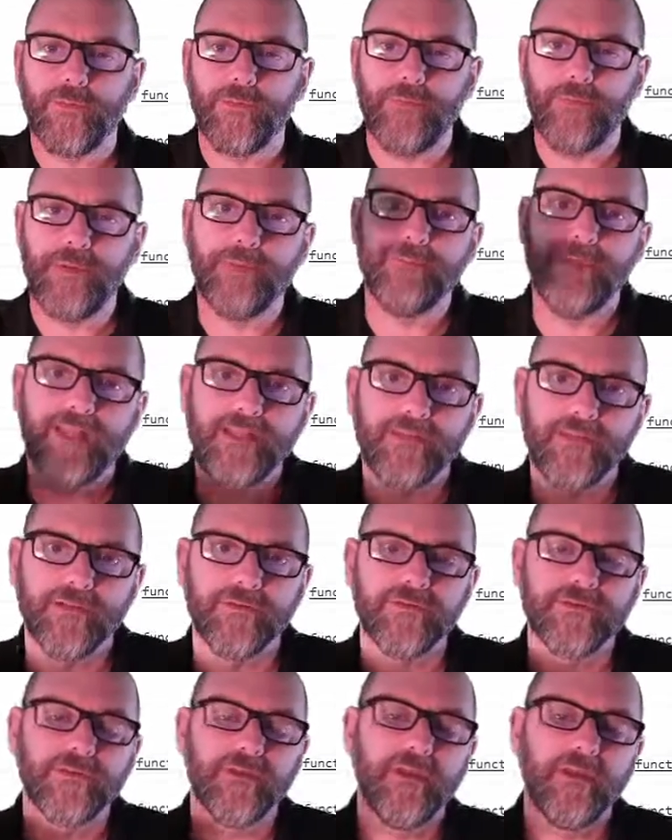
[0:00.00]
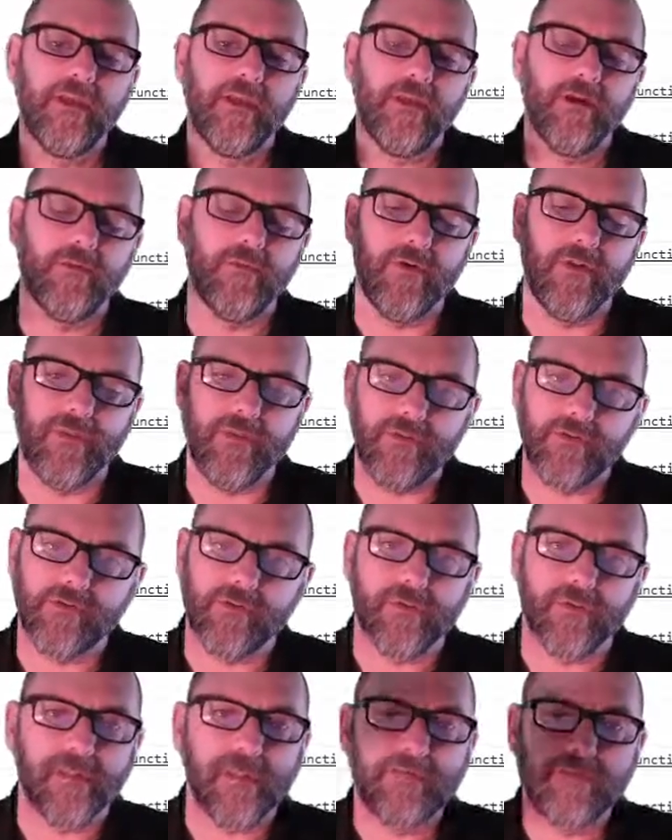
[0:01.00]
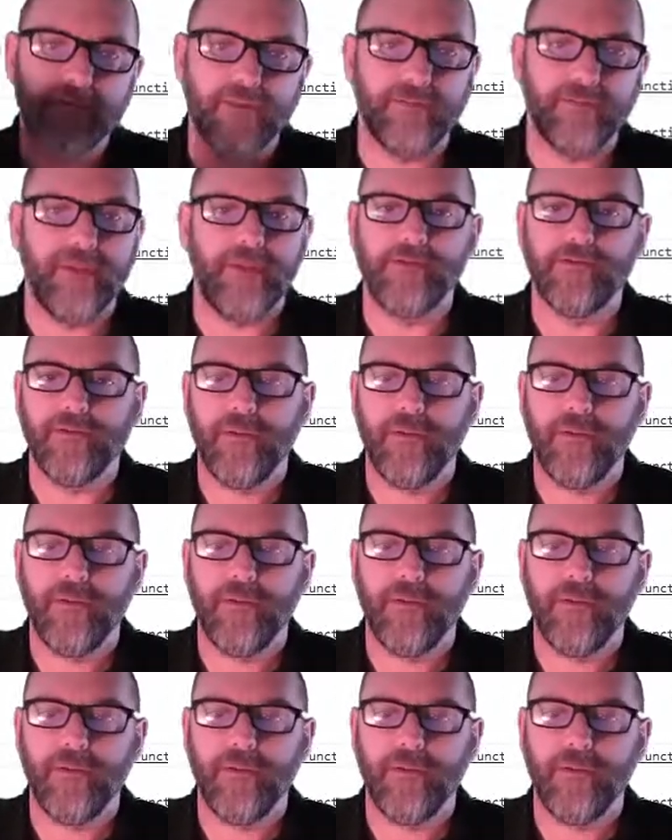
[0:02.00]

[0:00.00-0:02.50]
big menus, when the user leaves the menu,